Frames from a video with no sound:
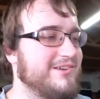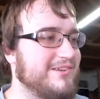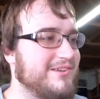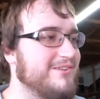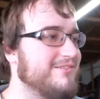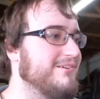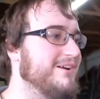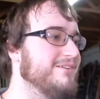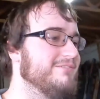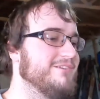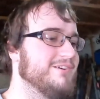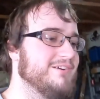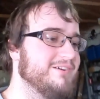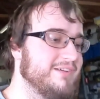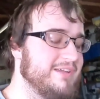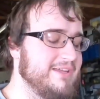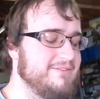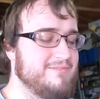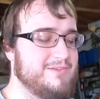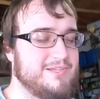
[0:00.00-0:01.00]
That's why we're
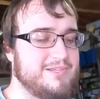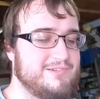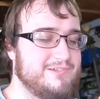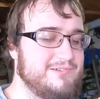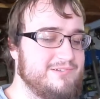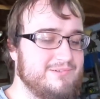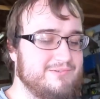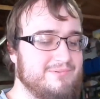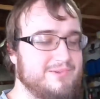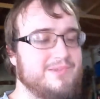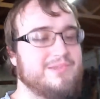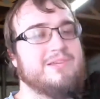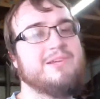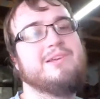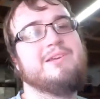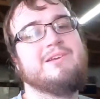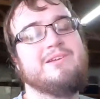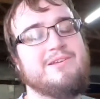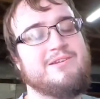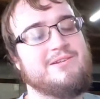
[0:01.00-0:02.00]
having issues with
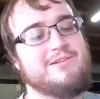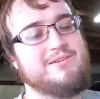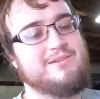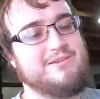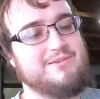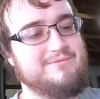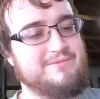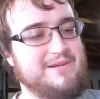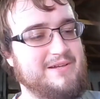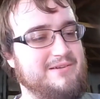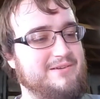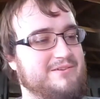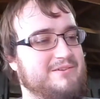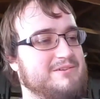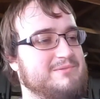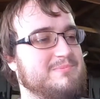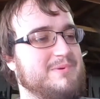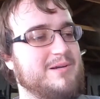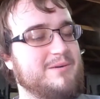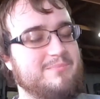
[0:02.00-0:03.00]
the fouling of
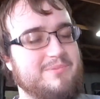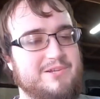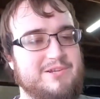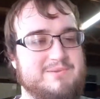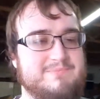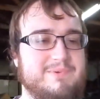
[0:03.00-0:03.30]
spark plugs.